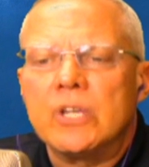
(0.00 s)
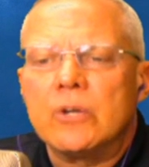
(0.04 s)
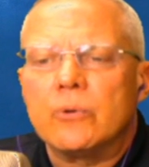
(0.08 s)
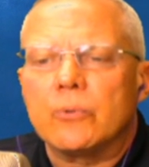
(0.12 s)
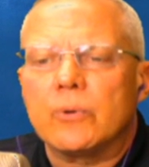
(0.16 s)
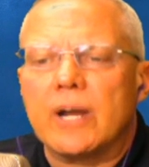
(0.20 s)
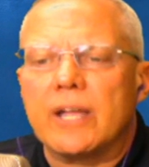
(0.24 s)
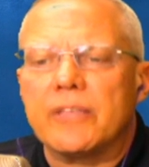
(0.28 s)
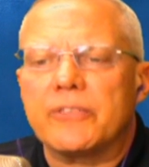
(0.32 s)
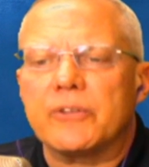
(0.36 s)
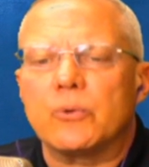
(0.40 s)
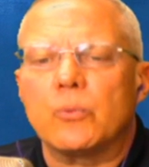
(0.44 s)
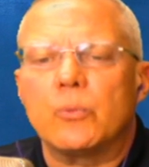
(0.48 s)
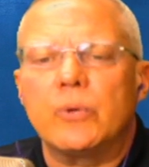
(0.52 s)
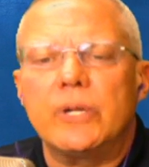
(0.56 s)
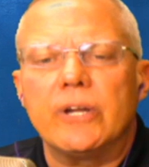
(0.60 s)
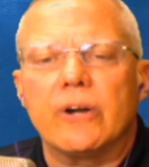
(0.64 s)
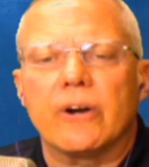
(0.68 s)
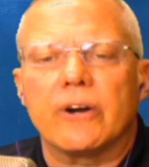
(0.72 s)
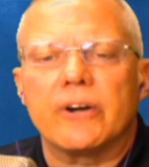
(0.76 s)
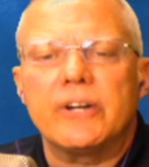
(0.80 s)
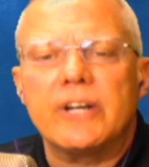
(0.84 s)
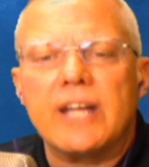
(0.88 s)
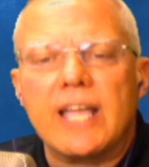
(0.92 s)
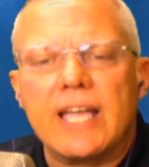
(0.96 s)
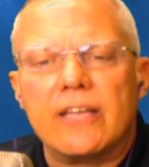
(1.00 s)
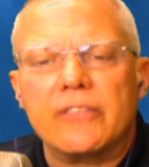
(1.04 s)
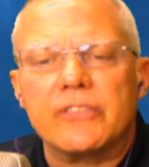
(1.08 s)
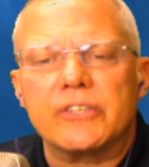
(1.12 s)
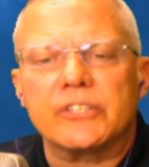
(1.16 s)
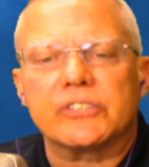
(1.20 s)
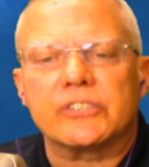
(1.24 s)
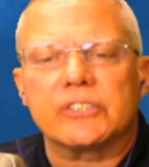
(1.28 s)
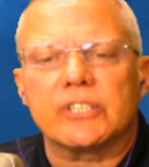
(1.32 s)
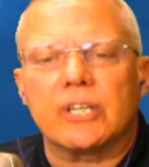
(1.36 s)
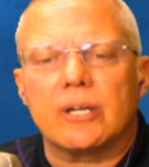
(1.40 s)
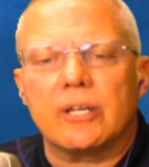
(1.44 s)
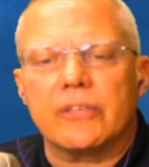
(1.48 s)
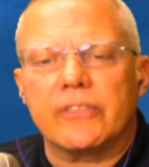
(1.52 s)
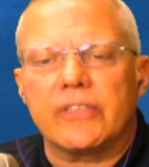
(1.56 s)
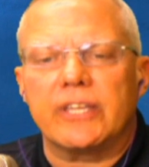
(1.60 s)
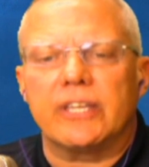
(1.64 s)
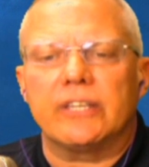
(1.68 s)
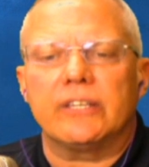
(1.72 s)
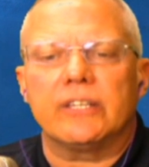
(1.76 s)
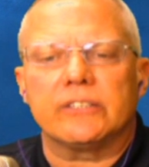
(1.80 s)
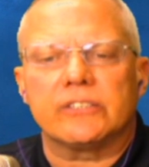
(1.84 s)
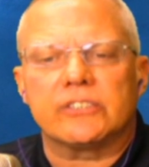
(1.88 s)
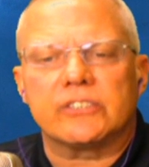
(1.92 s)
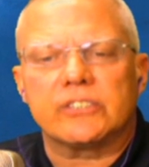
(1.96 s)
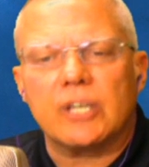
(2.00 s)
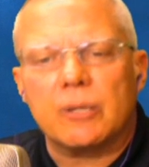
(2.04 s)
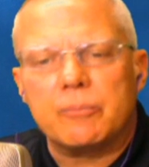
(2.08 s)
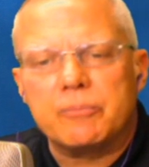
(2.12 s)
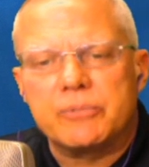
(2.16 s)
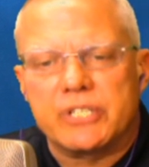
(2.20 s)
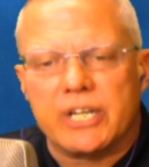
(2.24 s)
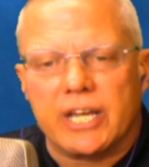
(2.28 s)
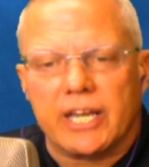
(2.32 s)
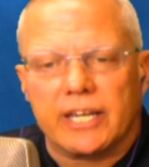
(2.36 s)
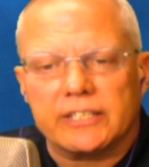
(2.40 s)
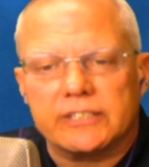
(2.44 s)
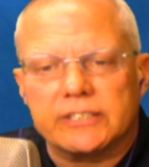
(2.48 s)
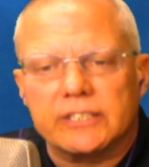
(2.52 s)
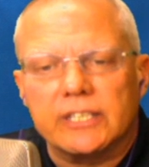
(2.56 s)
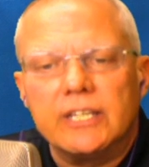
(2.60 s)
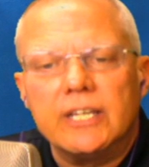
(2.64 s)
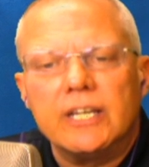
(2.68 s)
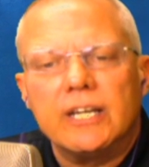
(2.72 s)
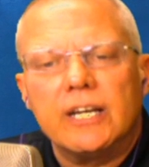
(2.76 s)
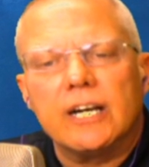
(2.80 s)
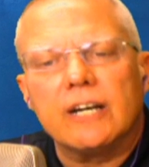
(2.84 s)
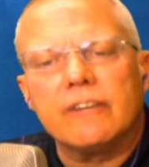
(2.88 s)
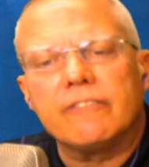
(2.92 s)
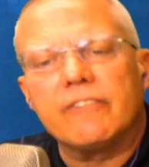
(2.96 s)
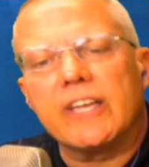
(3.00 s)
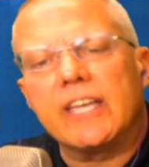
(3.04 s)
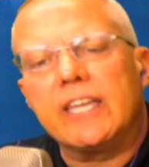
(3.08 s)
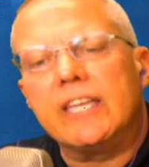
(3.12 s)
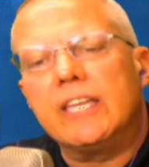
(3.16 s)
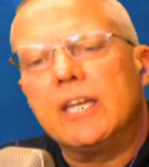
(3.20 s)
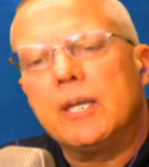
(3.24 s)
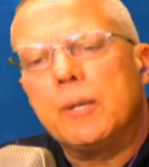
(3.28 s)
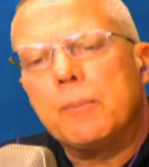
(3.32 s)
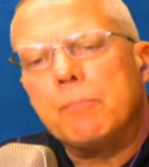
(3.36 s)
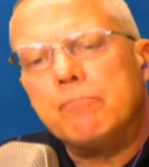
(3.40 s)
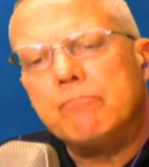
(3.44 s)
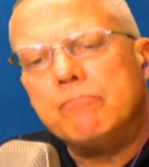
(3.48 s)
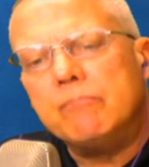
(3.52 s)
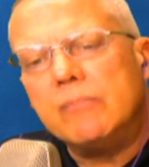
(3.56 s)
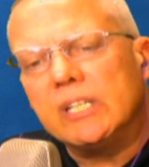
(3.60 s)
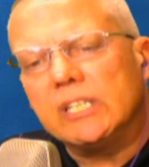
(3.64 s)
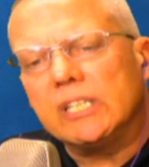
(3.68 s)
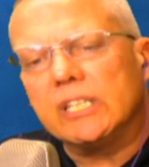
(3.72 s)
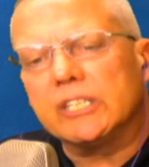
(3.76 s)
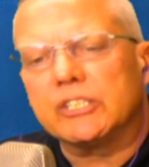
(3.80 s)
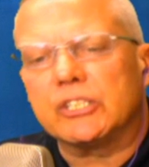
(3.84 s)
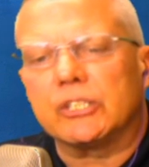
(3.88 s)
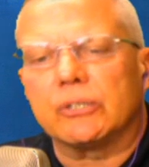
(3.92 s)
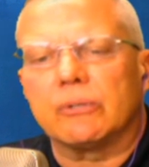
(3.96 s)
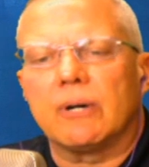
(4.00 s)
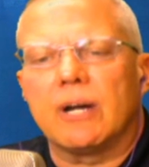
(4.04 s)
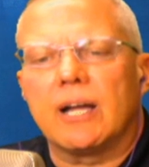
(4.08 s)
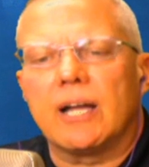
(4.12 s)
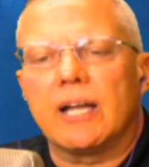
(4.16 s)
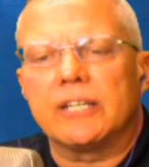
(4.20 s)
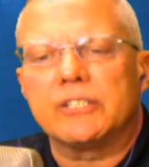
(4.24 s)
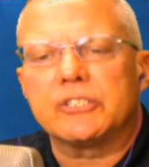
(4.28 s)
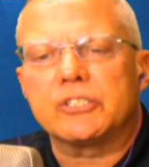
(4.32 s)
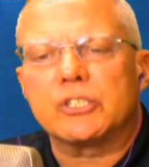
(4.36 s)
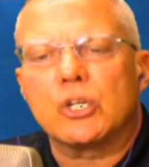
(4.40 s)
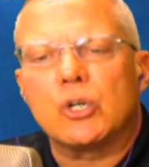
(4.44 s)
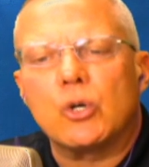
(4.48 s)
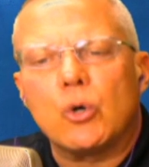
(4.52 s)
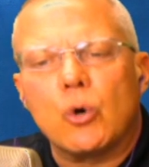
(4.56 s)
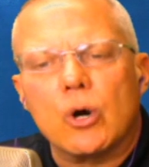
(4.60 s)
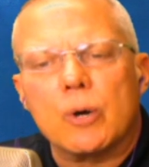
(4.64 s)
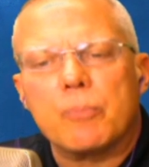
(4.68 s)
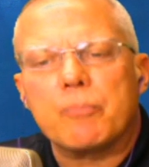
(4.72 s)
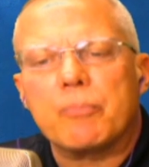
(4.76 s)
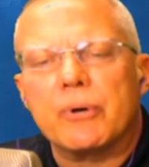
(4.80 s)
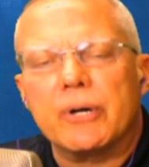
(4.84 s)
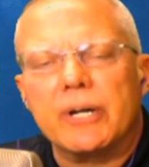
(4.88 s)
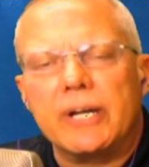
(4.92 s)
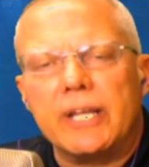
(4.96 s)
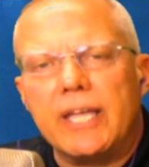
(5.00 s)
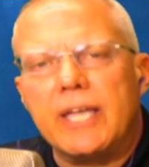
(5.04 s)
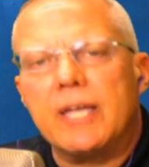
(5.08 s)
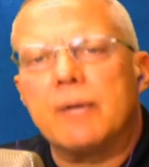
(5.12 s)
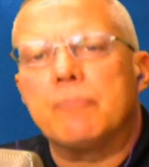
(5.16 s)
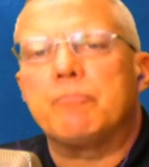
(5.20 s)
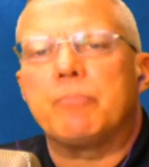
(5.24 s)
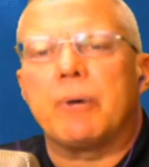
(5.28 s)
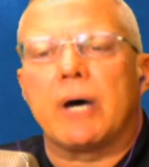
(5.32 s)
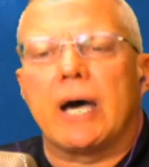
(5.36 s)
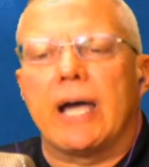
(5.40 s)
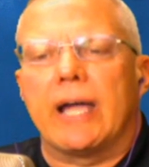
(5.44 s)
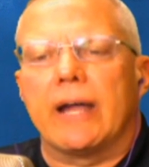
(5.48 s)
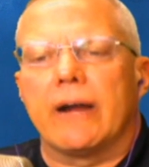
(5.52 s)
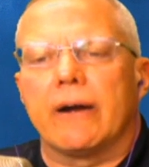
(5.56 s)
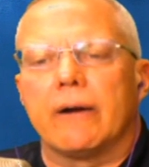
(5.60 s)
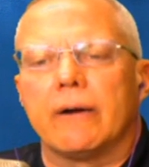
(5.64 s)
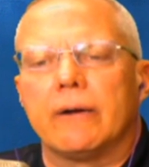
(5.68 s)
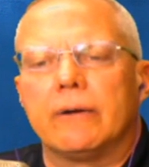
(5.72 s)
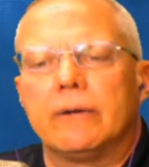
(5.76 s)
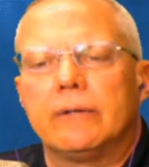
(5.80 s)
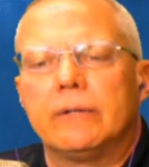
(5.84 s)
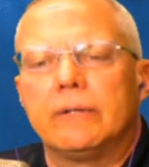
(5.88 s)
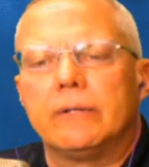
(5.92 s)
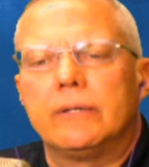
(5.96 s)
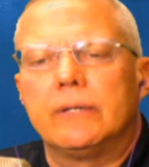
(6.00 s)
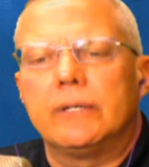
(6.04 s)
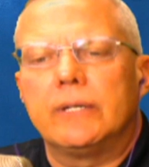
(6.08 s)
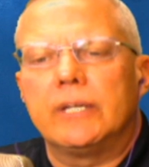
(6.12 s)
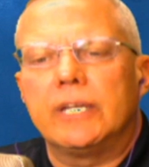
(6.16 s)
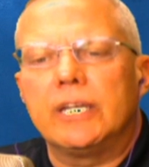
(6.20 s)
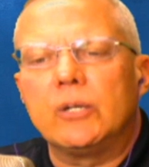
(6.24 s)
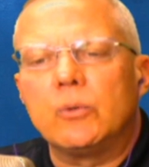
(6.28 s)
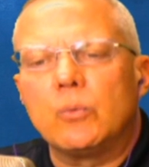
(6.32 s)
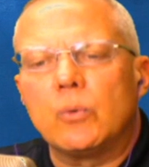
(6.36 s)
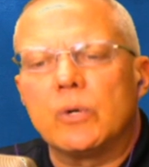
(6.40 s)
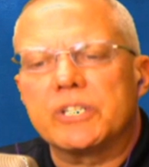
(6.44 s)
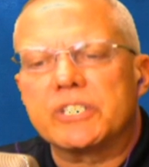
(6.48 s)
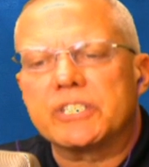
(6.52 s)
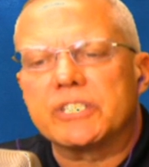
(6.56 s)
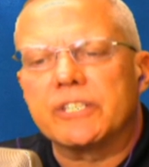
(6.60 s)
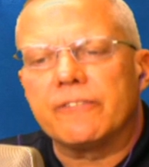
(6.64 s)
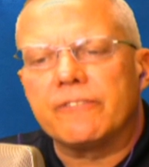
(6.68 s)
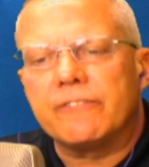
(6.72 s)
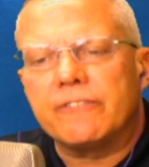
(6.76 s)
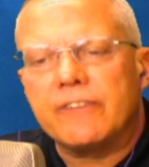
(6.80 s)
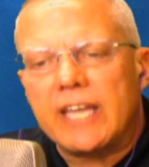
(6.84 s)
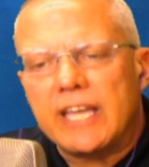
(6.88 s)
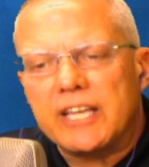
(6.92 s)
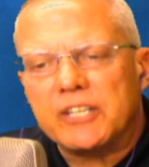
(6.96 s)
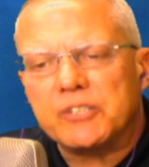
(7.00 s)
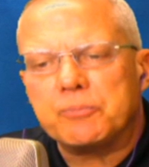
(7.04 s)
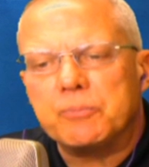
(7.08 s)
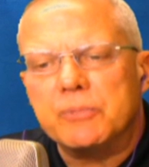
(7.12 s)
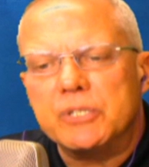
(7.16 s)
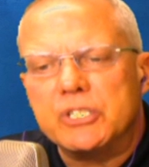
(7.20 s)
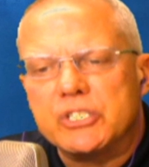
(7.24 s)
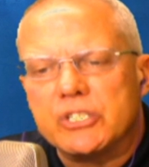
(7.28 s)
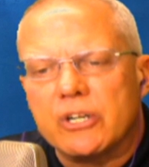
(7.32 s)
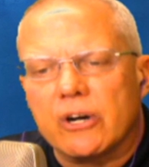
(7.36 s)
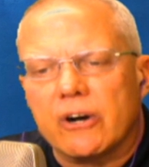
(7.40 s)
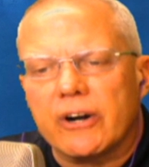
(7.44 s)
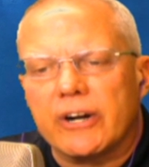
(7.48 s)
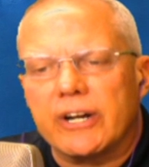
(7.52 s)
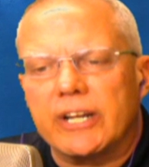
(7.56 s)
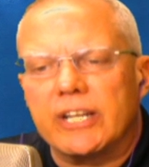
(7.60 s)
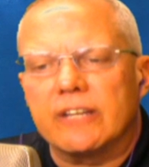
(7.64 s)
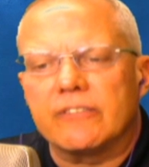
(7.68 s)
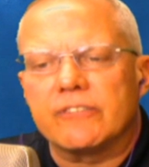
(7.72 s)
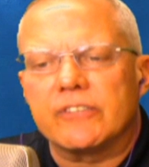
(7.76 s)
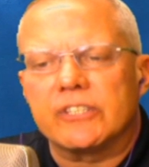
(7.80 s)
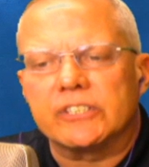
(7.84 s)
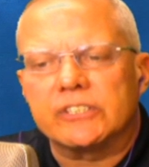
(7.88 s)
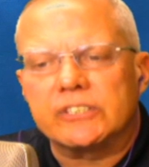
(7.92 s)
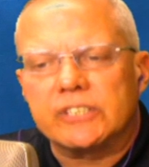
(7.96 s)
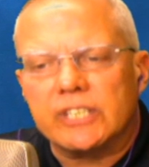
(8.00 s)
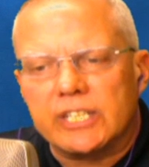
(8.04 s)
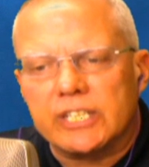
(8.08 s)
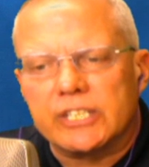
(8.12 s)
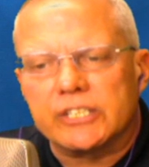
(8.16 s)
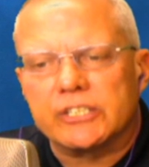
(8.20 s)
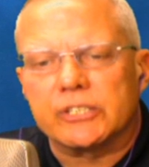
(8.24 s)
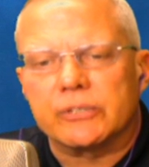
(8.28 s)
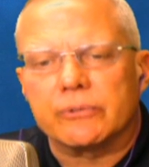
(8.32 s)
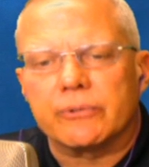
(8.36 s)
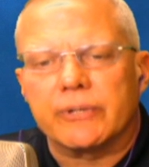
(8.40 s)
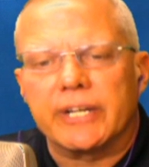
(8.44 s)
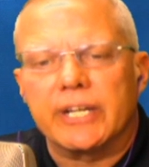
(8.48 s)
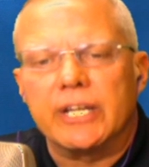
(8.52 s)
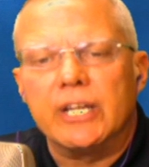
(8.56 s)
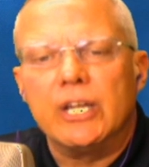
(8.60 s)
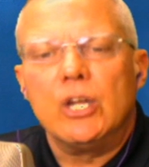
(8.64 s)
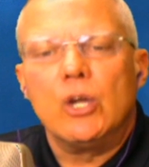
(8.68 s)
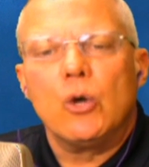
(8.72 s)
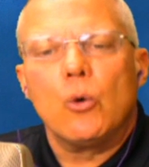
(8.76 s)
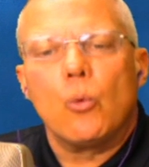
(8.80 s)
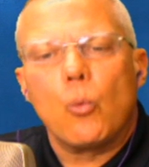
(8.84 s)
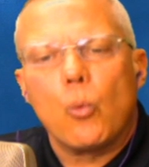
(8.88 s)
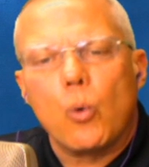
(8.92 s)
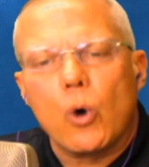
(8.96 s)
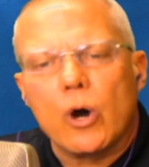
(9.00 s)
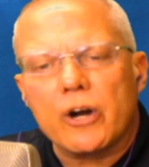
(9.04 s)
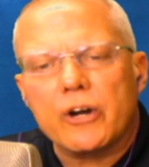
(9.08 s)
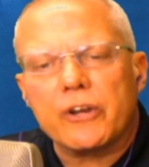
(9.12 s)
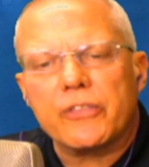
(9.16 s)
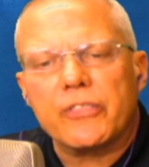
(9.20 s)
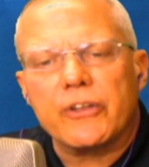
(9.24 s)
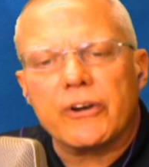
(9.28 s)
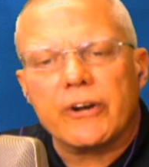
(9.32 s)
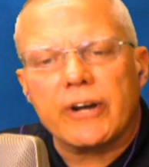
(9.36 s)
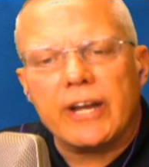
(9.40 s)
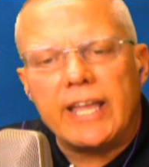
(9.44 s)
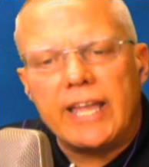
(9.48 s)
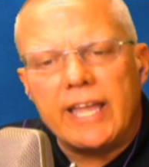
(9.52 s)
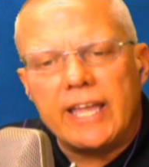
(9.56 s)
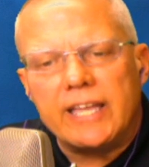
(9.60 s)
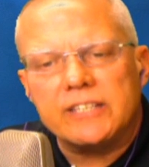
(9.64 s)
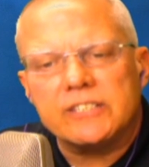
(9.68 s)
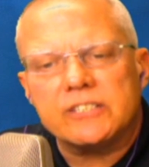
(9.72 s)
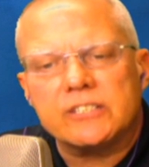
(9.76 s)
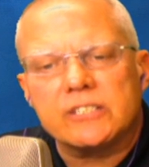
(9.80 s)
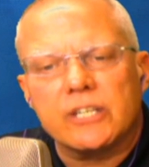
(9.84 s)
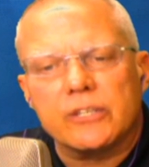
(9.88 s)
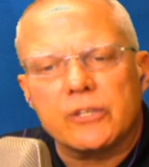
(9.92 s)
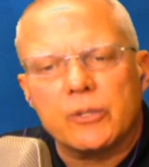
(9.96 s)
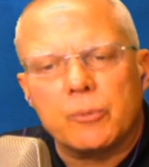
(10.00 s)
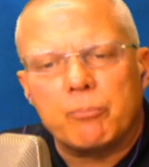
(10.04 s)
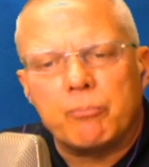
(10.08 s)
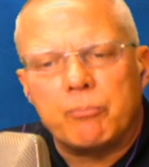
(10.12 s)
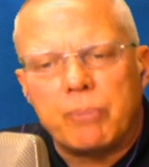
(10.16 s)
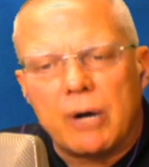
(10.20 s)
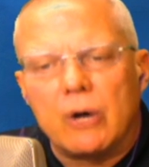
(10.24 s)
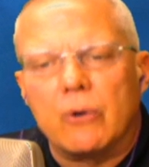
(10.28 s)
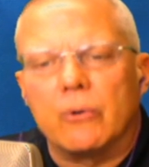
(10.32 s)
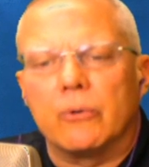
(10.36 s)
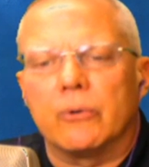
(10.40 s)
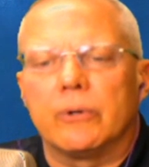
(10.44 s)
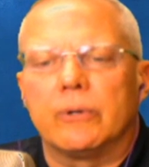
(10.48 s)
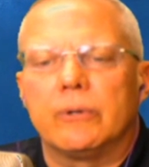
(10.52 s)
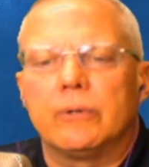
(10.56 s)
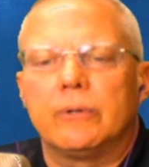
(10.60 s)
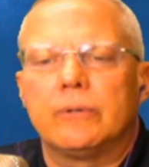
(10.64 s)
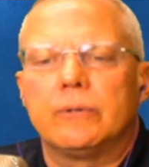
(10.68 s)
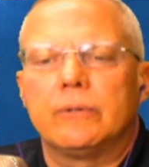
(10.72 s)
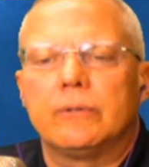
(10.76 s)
Rather, we are now the, su the subjects of a militarized corporate empire in which the vast majority of the citizenry work their hands to the bone